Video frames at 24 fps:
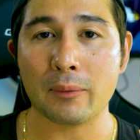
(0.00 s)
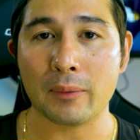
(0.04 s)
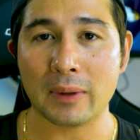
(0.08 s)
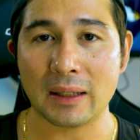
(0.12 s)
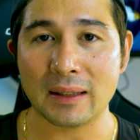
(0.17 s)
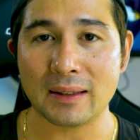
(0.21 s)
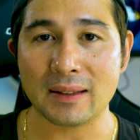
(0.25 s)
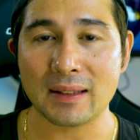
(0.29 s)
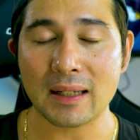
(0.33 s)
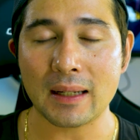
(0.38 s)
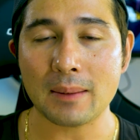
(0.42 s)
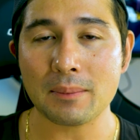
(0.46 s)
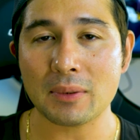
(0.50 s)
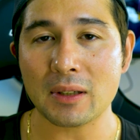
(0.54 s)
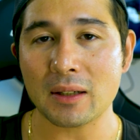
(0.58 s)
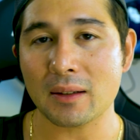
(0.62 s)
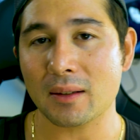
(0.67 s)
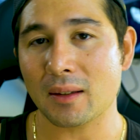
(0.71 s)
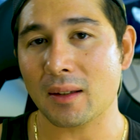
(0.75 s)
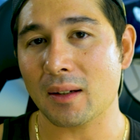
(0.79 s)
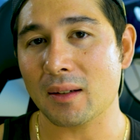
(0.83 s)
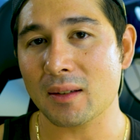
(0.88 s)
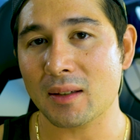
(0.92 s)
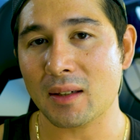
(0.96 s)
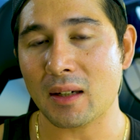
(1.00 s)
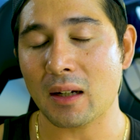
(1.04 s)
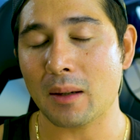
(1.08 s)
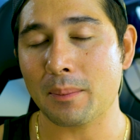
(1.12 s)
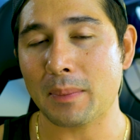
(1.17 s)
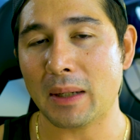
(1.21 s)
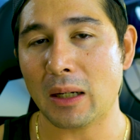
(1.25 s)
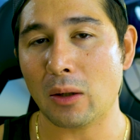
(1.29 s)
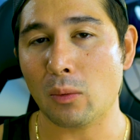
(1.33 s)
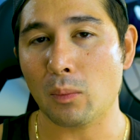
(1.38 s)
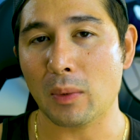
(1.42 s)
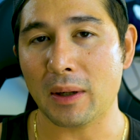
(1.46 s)
when Samsung does
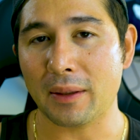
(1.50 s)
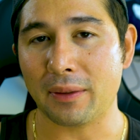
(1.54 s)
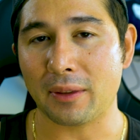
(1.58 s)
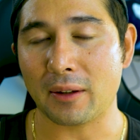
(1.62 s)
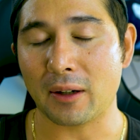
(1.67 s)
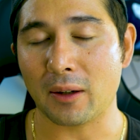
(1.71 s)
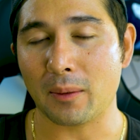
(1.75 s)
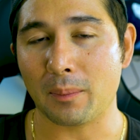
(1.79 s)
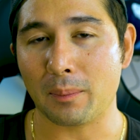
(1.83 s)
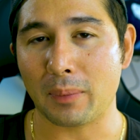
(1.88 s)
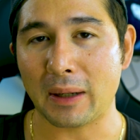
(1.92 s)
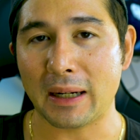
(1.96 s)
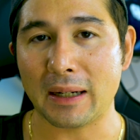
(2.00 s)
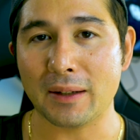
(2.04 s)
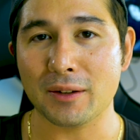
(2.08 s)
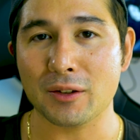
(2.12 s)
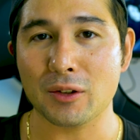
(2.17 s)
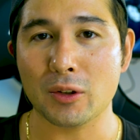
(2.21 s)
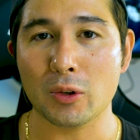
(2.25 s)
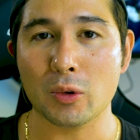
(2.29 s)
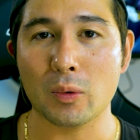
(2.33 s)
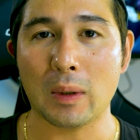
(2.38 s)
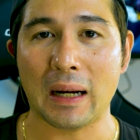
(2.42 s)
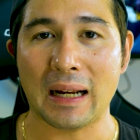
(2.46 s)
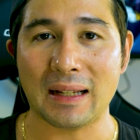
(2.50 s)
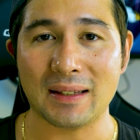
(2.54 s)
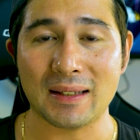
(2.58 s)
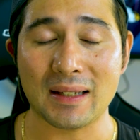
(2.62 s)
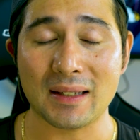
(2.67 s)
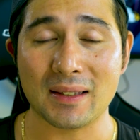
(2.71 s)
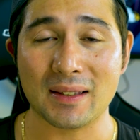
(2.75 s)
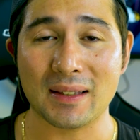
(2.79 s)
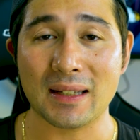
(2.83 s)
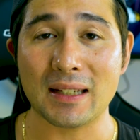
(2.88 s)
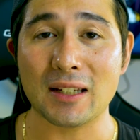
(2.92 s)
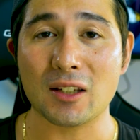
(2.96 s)
come out with their brand new
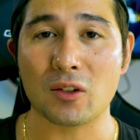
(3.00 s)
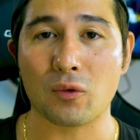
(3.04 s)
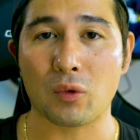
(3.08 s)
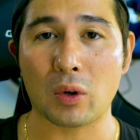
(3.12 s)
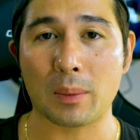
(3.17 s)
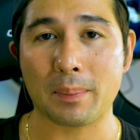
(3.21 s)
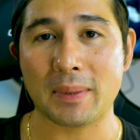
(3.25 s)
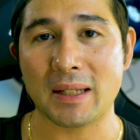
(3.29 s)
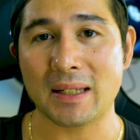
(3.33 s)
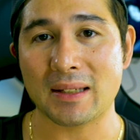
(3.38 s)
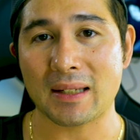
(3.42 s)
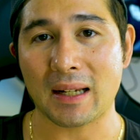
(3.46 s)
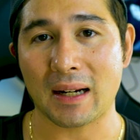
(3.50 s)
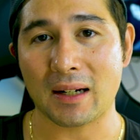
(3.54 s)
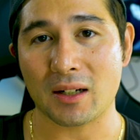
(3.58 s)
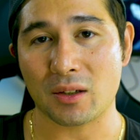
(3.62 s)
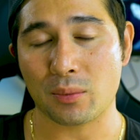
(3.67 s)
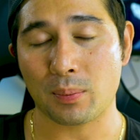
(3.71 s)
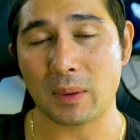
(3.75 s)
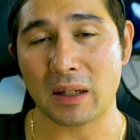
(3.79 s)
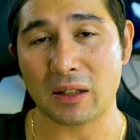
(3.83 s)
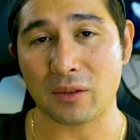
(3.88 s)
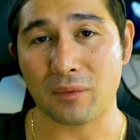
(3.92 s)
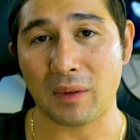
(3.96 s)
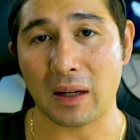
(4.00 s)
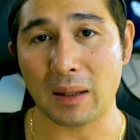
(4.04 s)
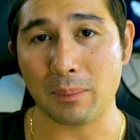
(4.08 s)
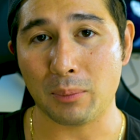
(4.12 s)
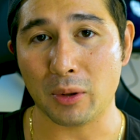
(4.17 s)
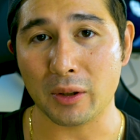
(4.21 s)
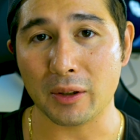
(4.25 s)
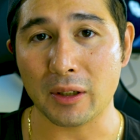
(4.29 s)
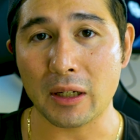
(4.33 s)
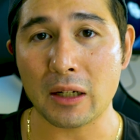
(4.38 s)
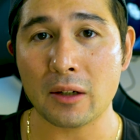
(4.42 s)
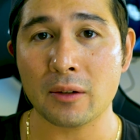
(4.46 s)
SSDs for PCI Express
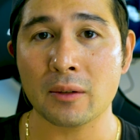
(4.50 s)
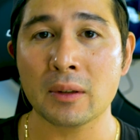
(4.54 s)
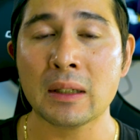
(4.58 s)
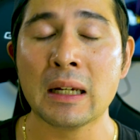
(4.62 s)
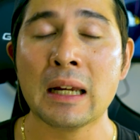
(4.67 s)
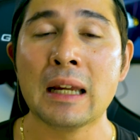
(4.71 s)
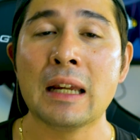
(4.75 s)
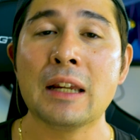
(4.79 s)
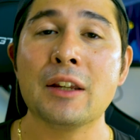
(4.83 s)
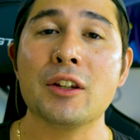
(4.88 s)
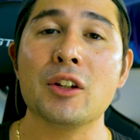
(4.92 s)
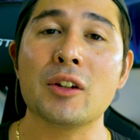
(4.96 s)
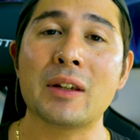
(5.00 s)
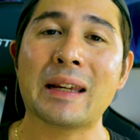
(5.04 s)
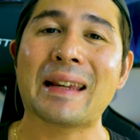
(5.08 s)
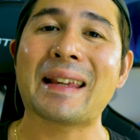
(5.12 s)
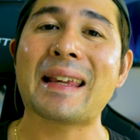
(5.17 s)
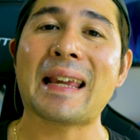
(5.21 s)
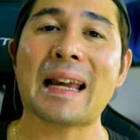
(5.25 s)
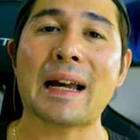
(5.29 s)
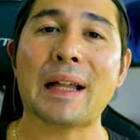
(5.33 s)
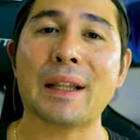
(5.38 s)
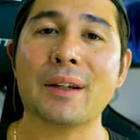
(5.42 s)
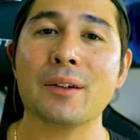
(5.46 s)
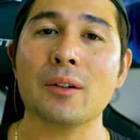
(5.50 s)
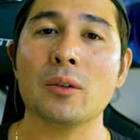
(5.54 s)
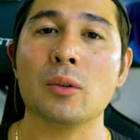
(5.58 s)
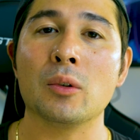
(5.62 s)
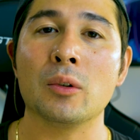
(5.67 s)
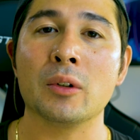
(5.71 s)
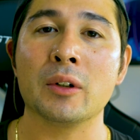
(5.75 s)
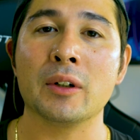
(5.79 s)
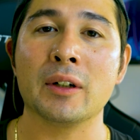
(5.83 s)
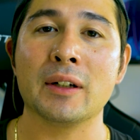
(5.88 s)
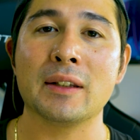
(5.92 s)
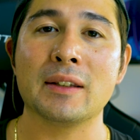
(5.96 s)
5.0, you can count
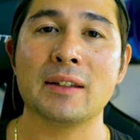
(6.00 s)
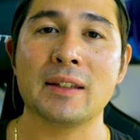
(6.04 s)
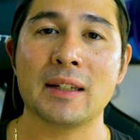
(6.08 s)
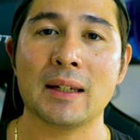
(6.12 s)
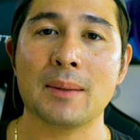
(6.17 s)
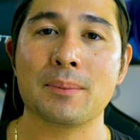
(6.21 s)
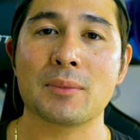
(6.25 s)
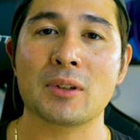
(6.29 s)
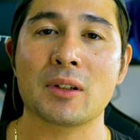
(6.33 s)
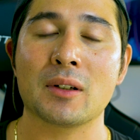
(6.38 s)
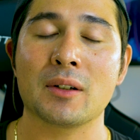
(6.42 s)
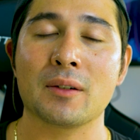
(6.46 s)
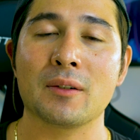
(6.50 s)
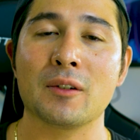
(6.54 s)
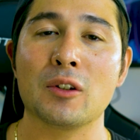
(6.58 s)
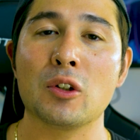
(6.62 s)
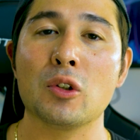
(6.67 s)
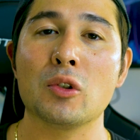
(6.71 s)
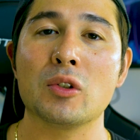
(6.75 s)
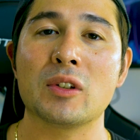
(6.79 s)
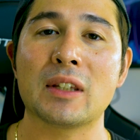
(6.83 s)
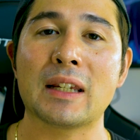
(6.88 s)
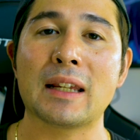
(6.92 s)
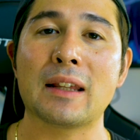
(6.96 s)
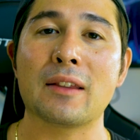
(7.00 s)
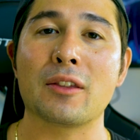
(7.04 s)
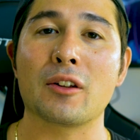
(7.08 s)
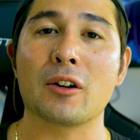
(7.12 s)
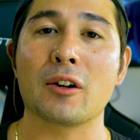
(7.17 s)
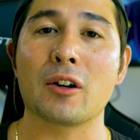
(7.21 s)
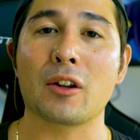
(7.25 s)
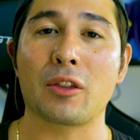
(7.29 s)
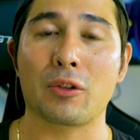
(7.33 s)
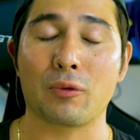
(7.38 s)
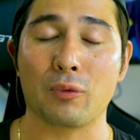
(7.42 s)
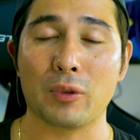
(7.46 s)
on Samsung using
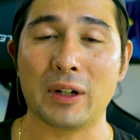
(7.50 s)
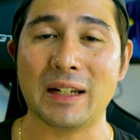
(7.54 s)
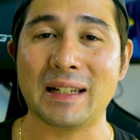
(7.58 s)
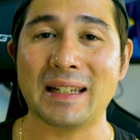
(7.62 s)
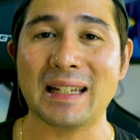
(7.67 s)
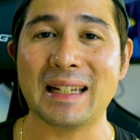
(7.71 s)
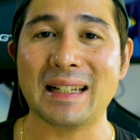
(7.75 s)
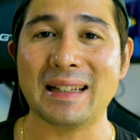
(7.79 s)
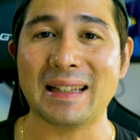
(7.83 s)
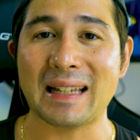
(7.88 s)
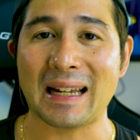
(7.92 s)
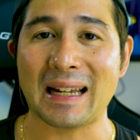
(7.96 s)
their 3D